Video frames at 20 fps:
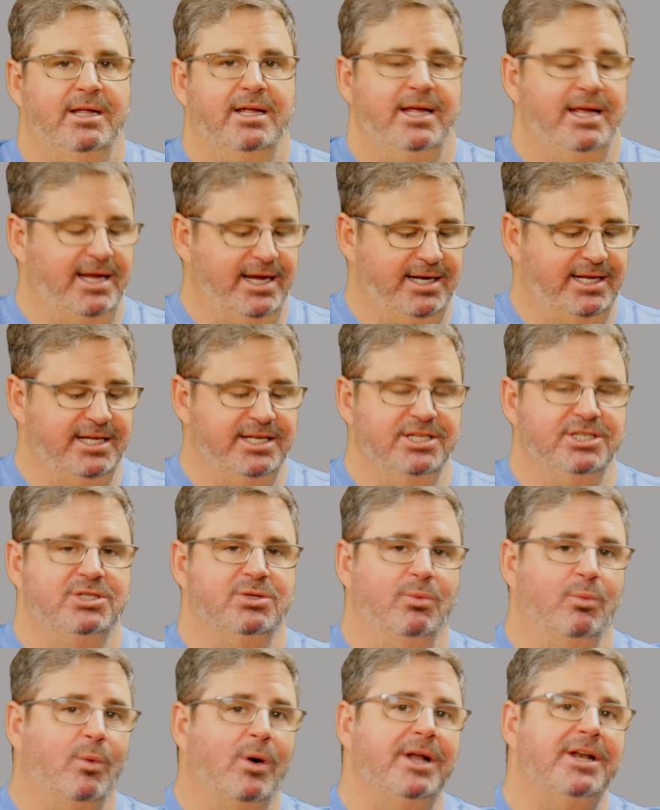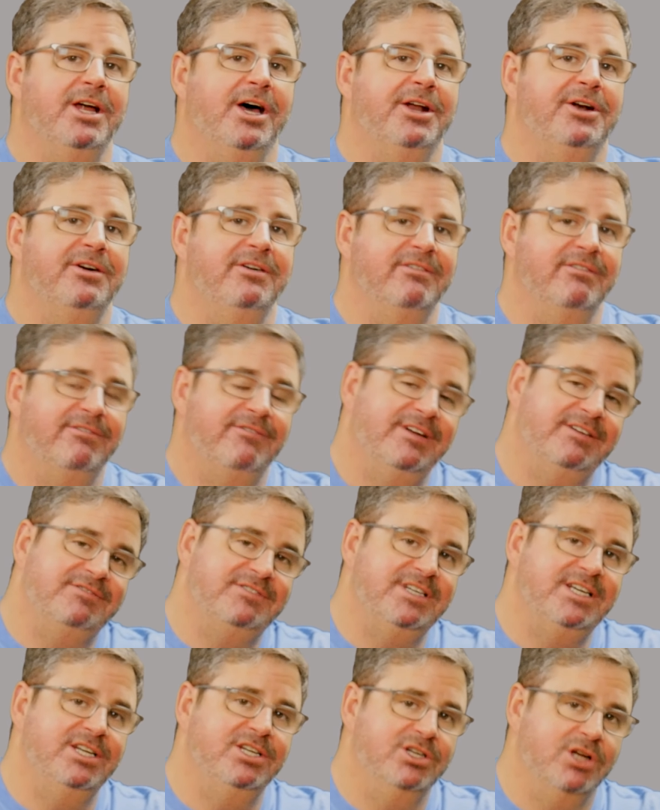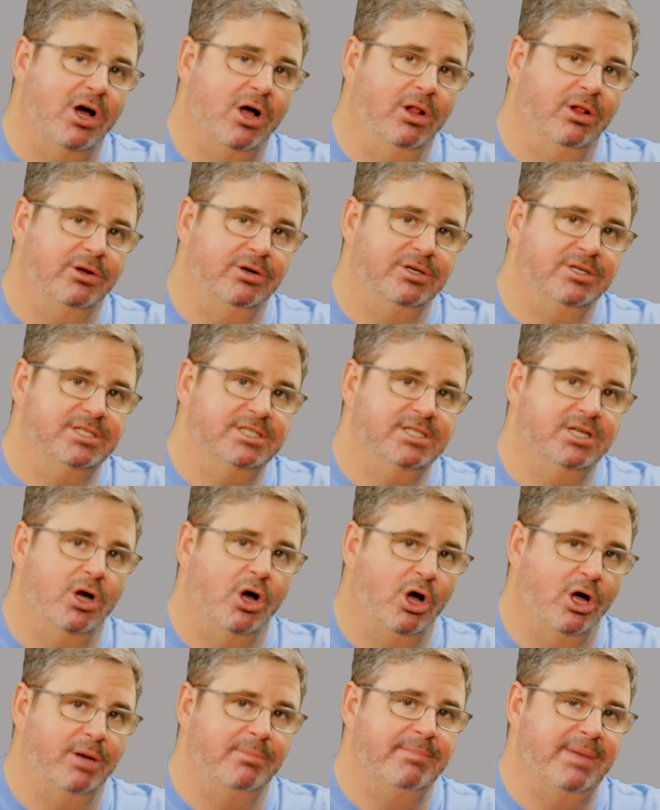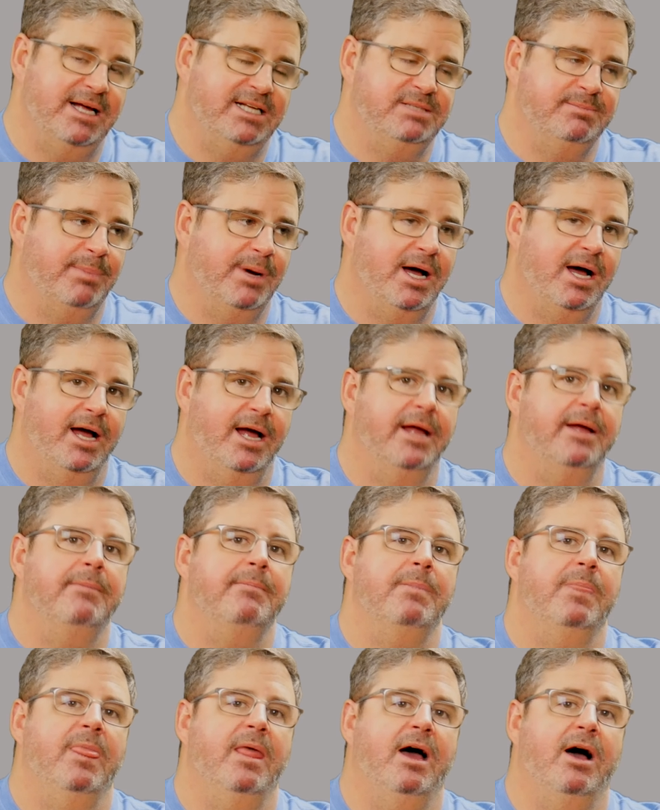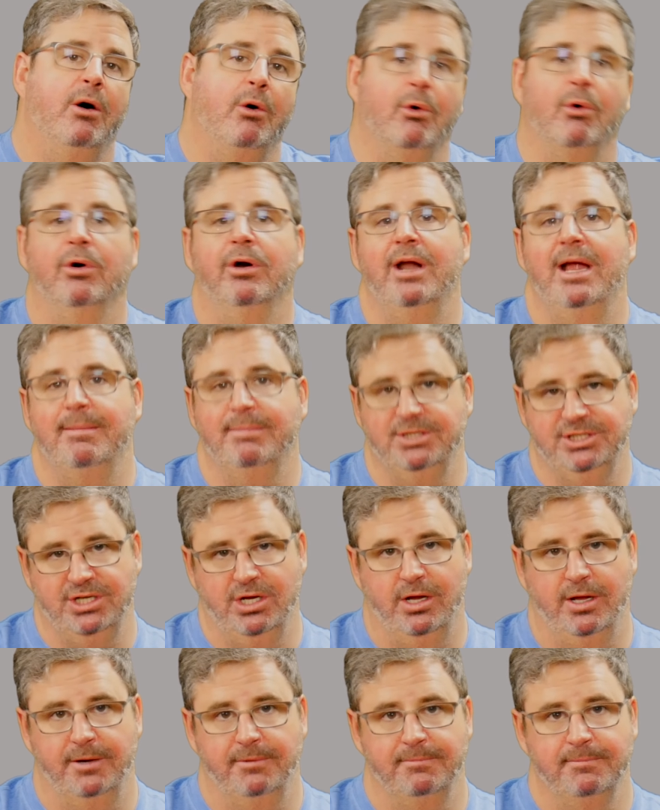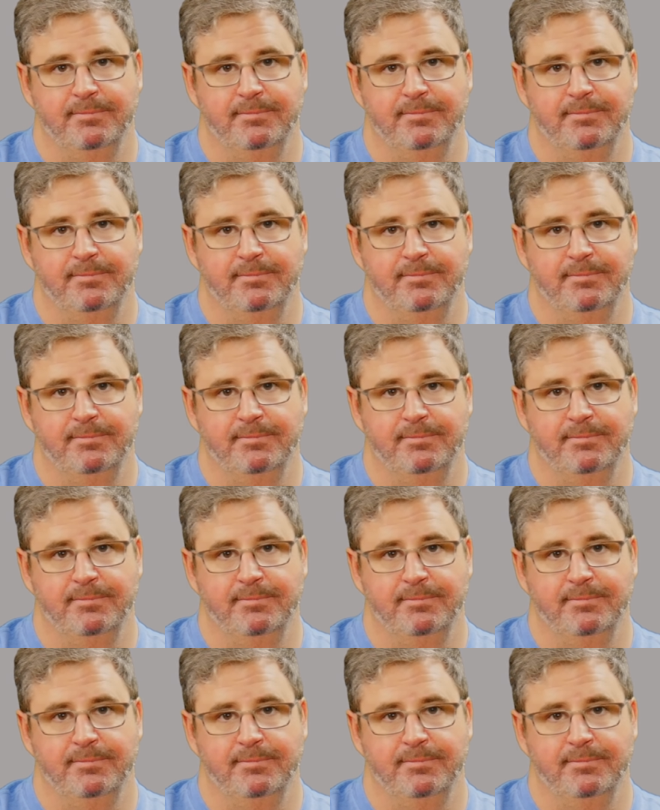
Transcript: it is $115 on Best Buy or Amazon.